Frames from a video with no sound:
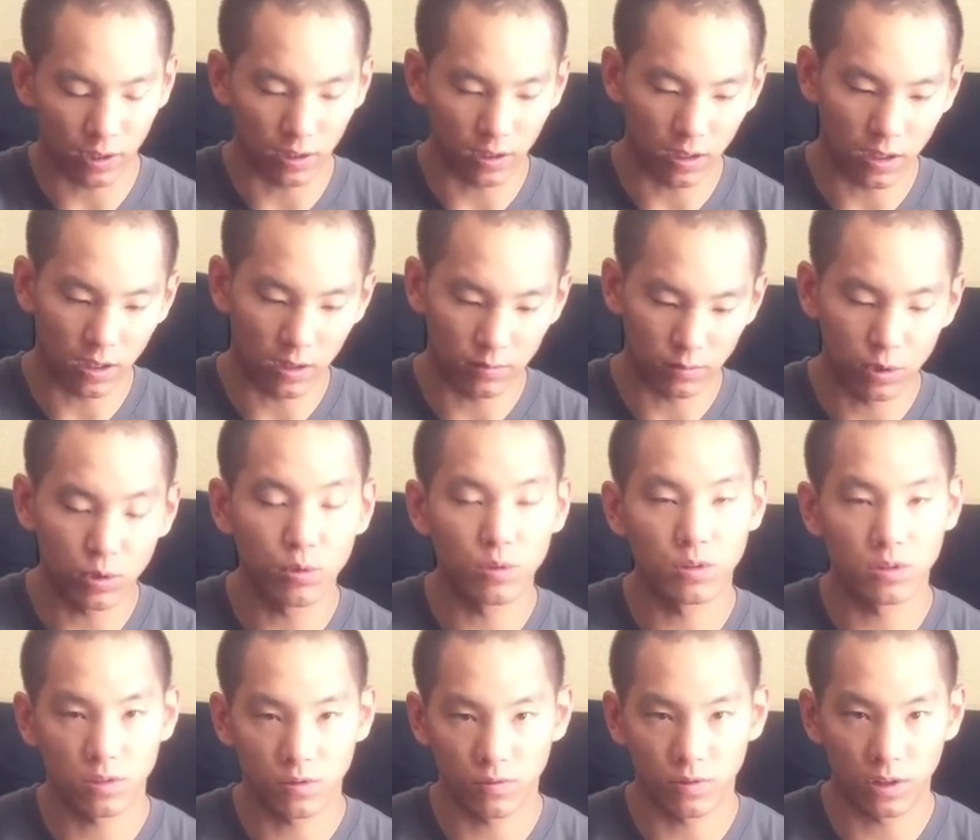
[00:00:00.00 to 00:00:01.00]
it to
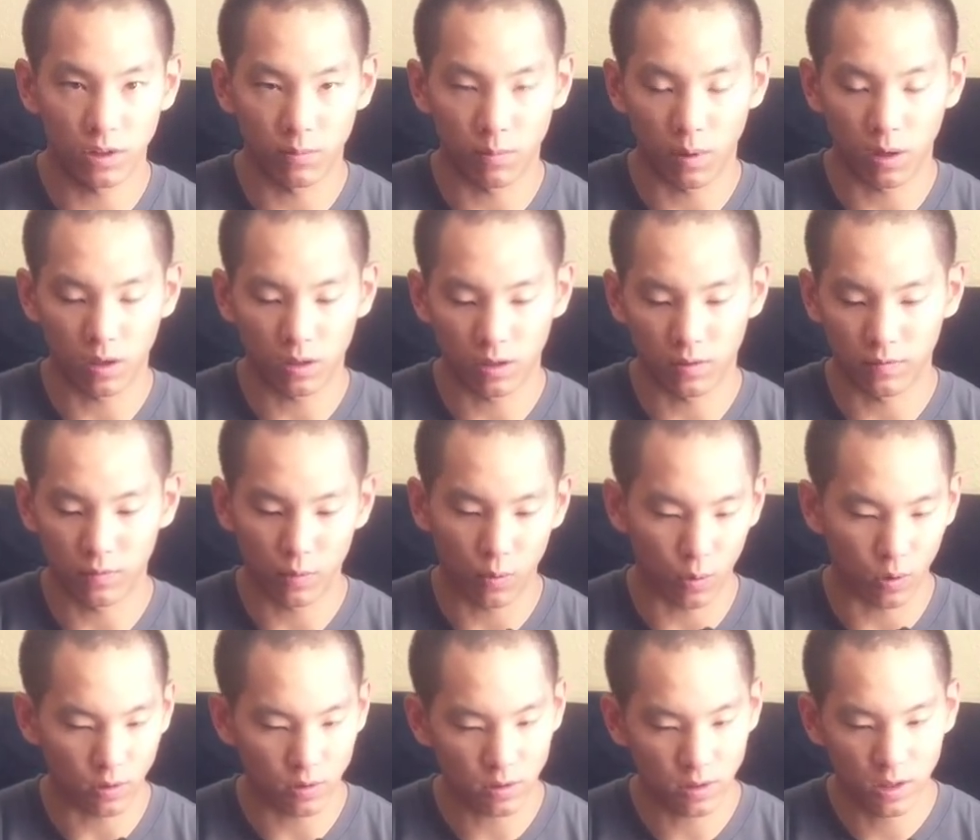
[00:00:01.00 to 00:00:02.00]
the civilian market, of
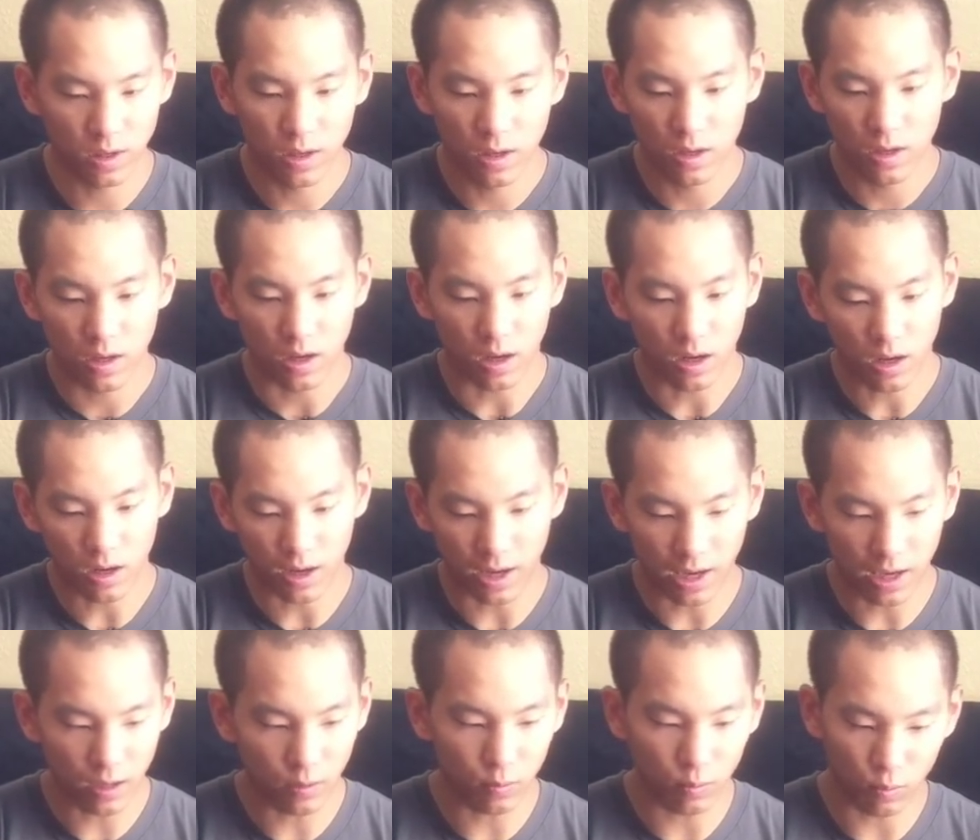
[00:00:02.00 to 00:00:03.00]
course.
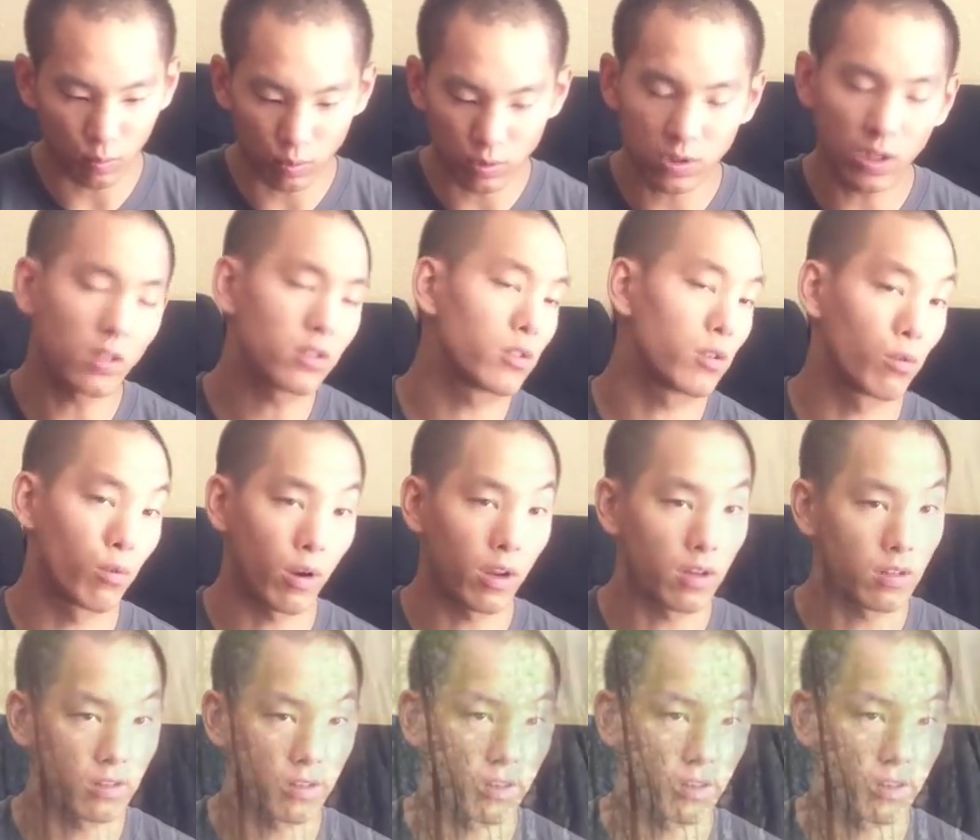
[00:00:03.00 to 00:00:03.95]
And what's also great